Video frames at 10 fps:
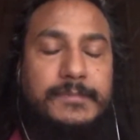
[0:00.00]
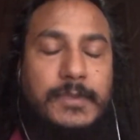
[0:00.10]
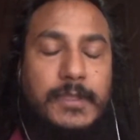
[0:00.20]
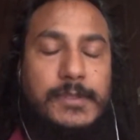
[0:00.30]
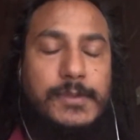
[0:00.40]

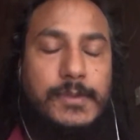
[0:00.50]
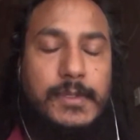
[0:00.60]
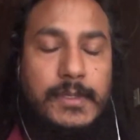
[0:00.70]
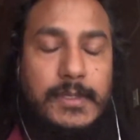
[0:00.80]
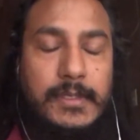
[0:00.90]
also
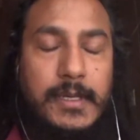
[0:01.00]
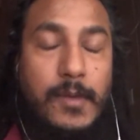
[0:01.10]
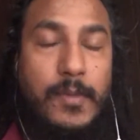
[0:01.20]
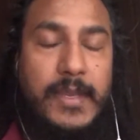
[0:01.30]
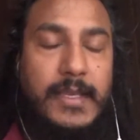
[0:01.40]
the
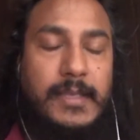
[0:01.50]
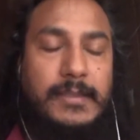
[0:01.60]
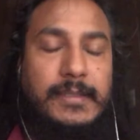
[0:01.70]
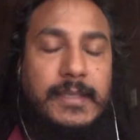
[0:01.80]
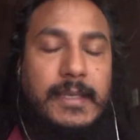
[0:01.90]

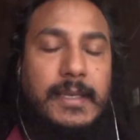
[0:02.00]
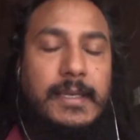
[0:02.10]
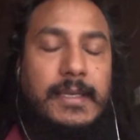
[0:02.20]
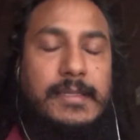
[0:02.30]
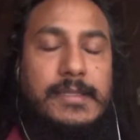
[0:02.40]
awaken,
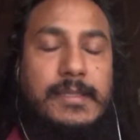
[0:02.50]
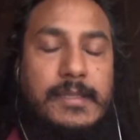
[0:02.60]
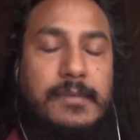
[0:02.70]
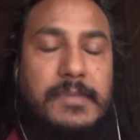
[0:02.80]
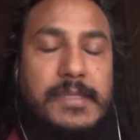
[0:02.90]
and
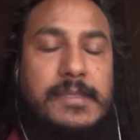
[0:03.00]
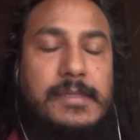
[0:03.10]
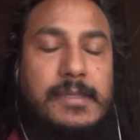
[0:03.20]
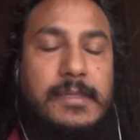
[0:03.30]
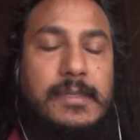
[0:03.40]
chitta means
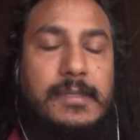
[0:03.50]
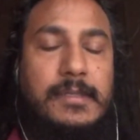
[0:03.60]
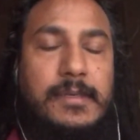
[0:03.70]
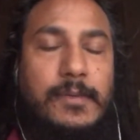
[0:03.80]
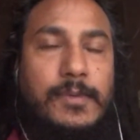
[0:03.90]
the
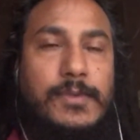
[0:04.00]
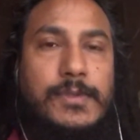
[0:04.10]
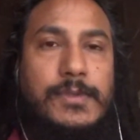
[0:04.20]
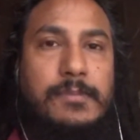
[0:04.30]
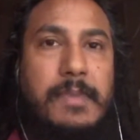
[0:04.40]

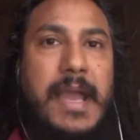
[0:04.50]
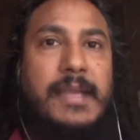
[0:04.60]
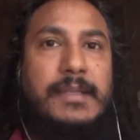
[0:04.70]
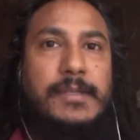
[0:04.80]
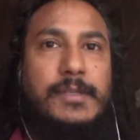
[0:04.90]

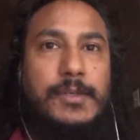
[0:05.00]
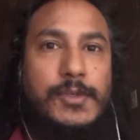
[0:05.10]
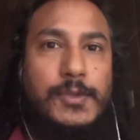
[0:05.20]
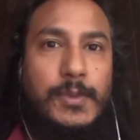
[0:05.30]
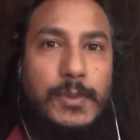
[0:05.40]
mind or
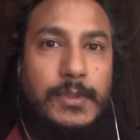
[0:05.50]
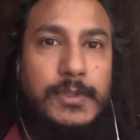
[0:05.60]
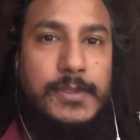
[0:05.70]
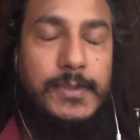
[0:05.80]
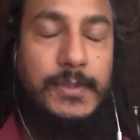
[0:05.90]
soul.
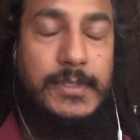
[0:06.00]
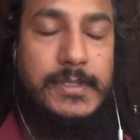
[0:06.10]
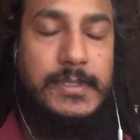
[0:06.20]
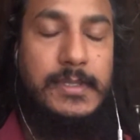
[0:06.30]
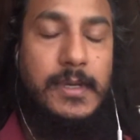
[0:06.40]
So
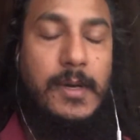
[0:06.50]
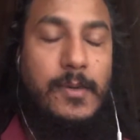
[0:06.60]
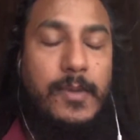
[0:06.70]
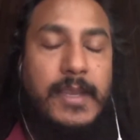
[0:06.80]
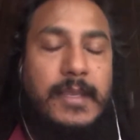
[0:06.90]
it's the
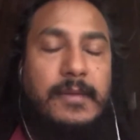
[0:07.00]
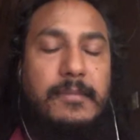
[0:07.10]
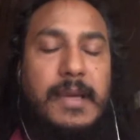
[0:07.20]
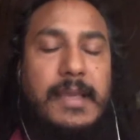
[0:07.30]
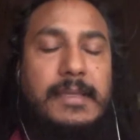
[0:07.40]
awakened
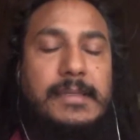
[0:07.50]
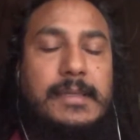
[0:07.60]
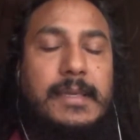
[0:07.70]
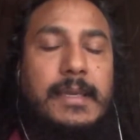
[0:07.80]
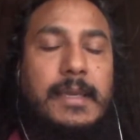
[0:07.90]
mind.
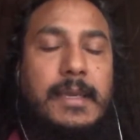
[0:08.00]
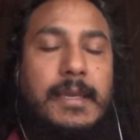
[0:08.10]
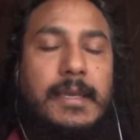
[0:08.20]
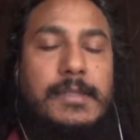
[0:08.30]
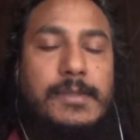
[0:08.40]

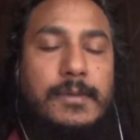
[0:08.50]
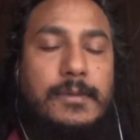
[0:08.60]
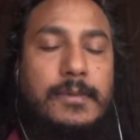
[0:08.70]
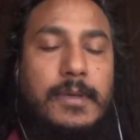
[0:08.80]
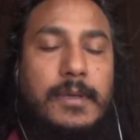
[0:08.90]
And so